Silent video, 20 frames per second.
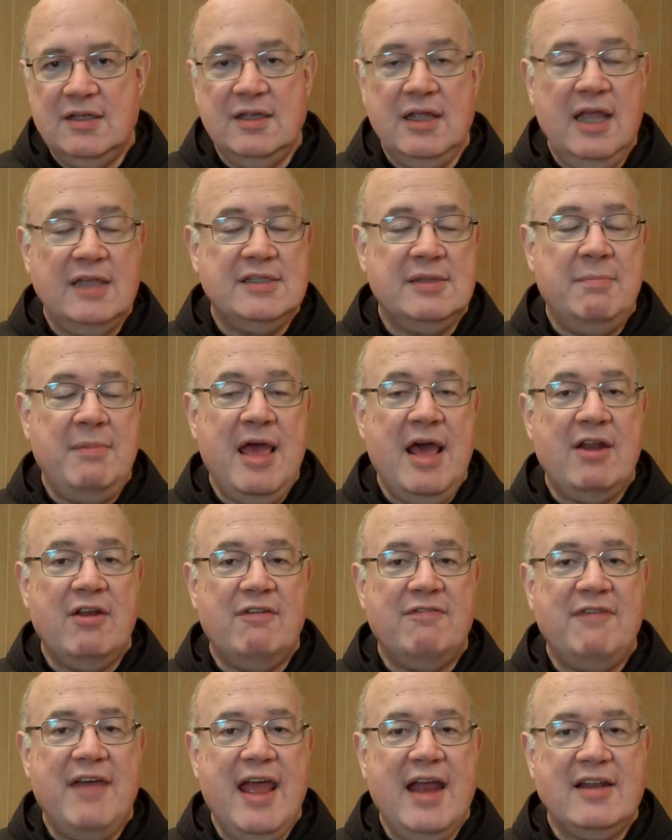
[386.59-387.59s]
As a matter of
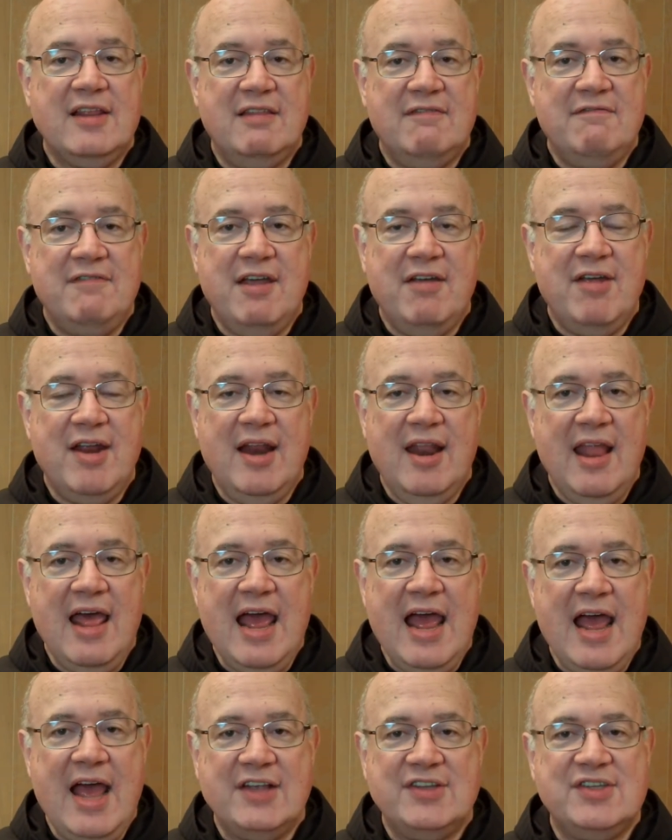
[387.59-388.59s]
fact, the very
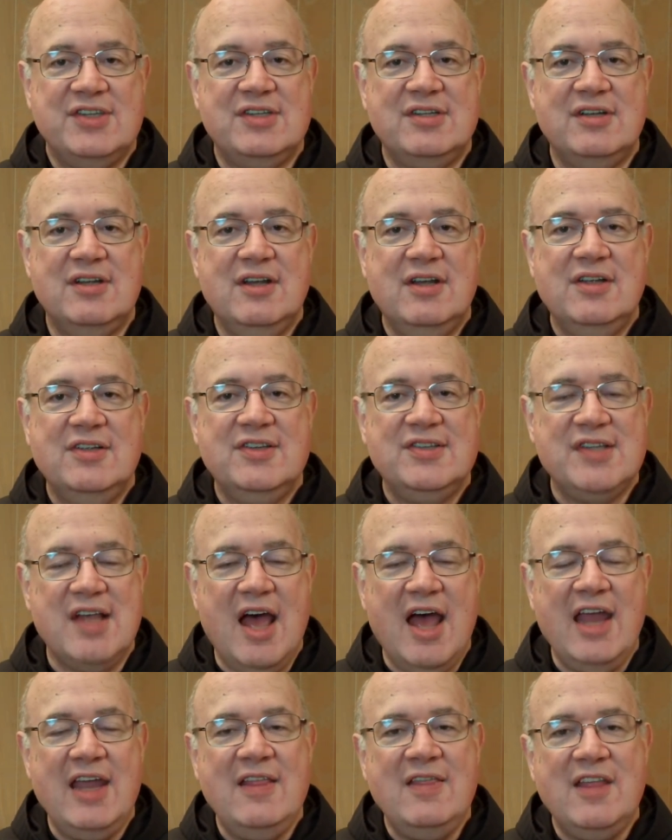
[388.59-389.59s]
last
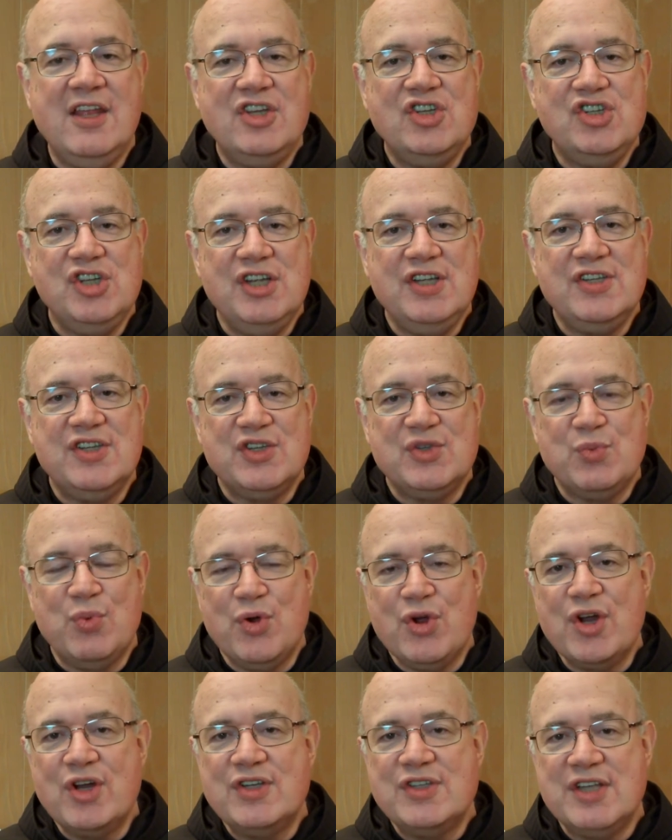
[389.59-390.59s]
sign that Jesus
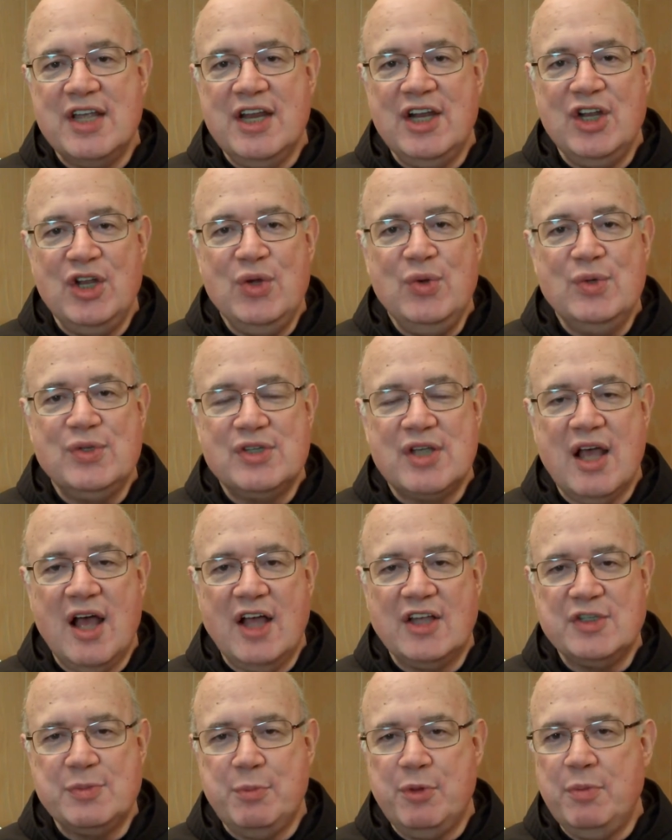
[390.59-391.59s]
works in Luke's
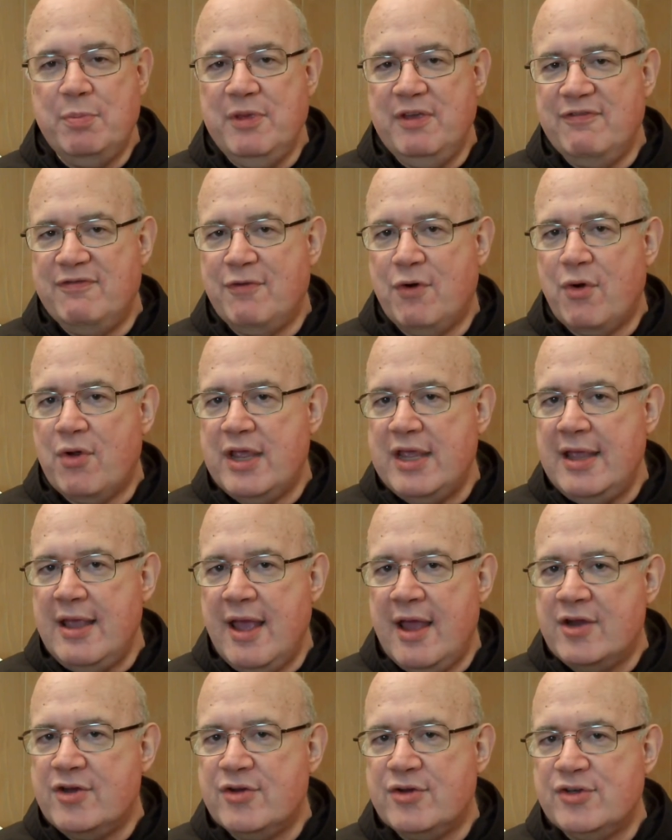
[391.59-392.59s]
gospel before he
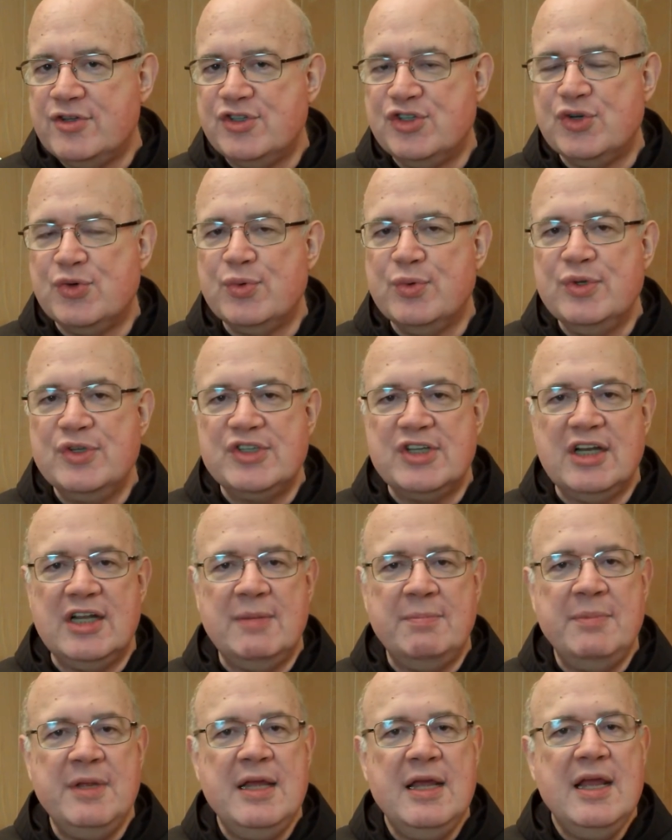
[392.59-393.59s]
enters
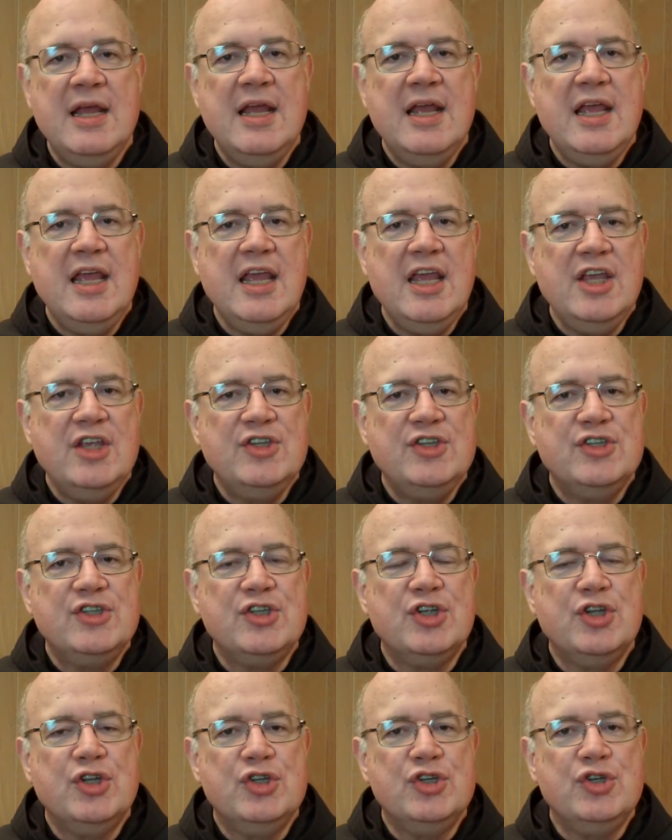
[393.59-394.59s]
Jerusalem is
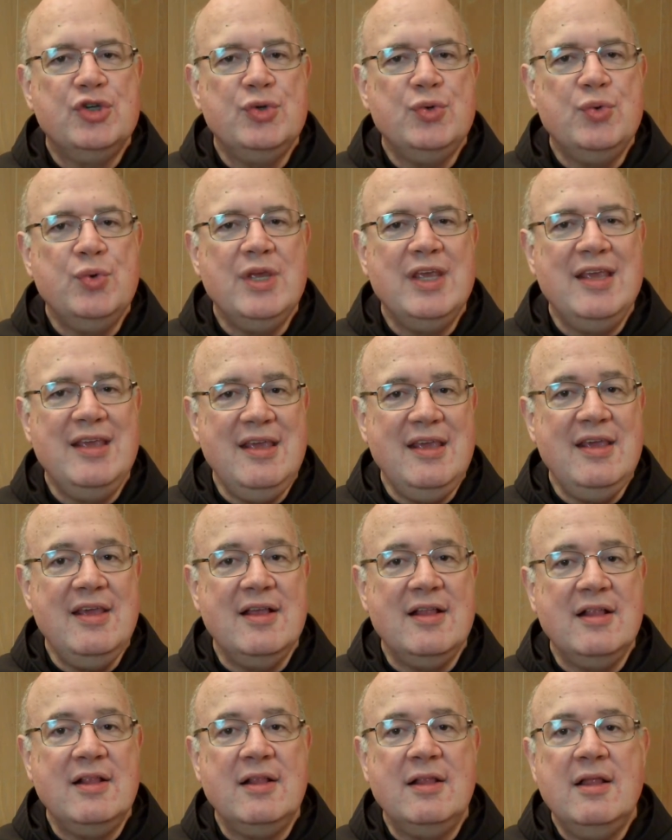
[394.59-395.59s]
to
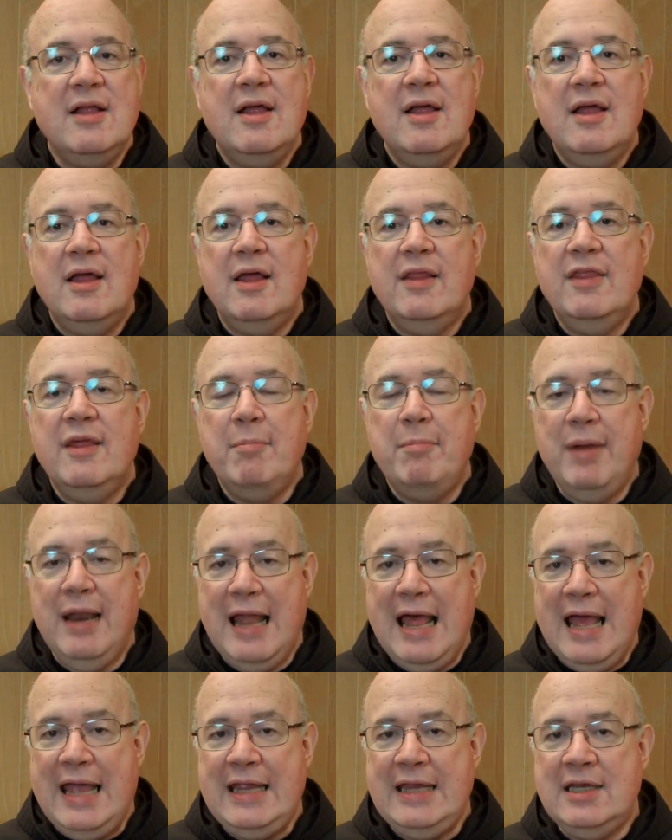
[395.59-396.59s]
heal the
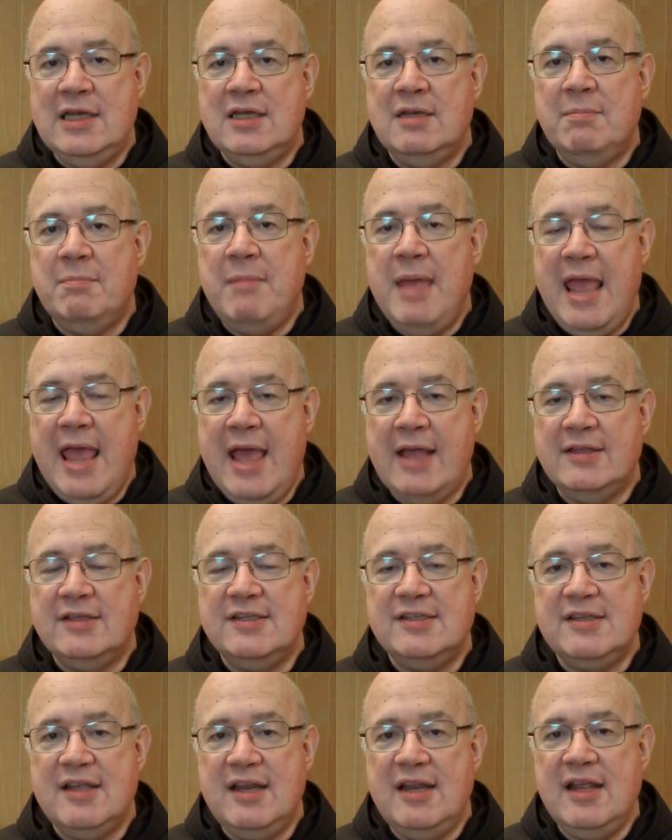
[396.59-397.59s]
blind man
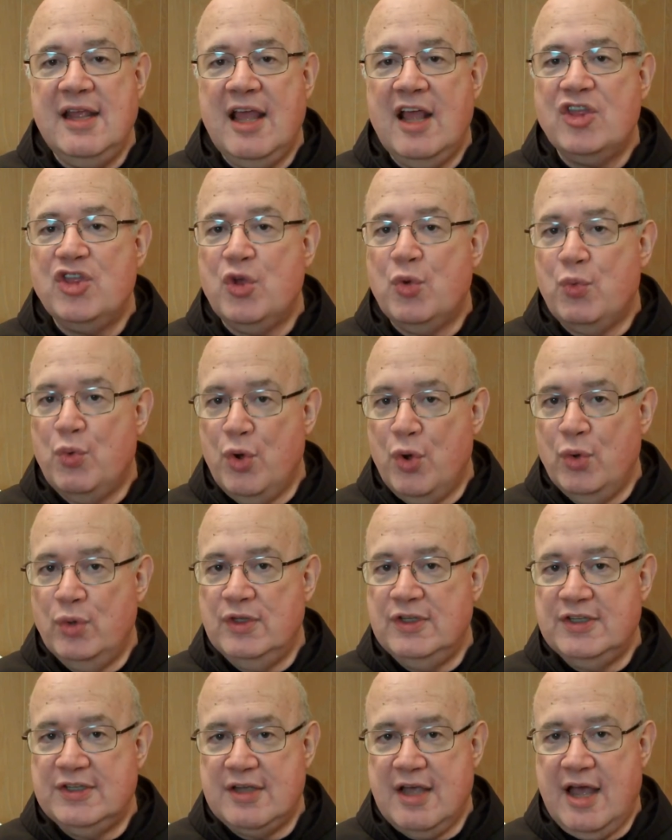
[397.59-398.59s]
sitting at the
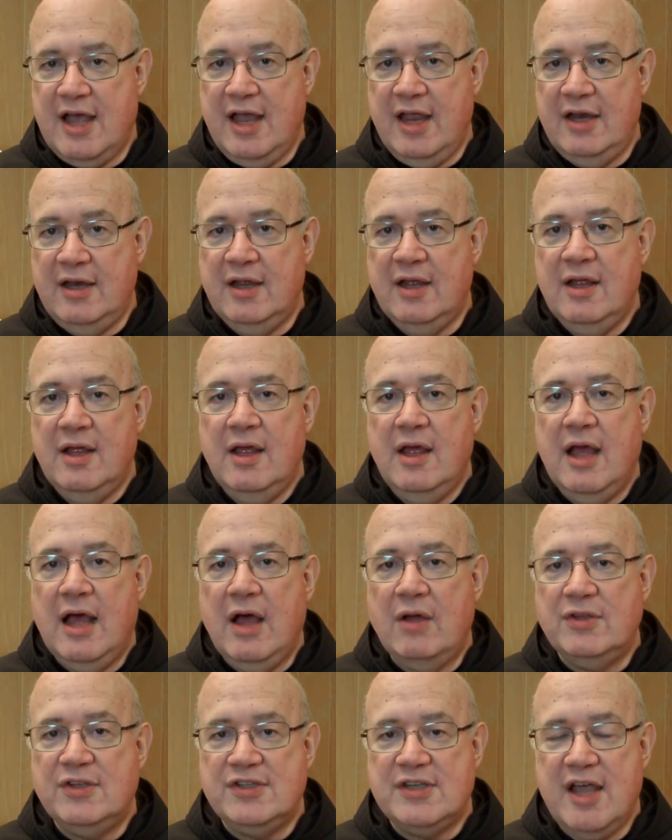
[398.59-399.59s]
roadside
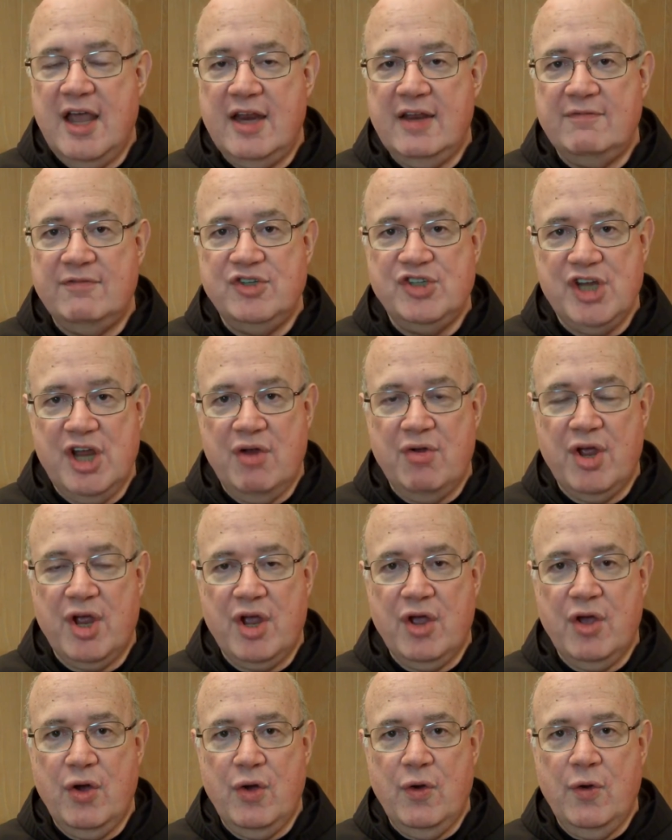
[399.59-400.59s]
outside of
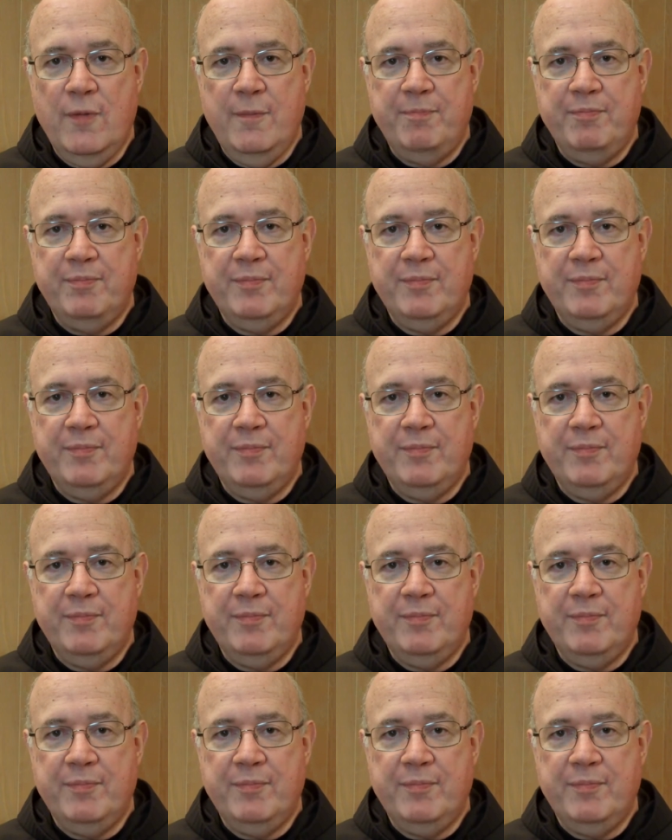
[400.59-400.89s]
Jericho.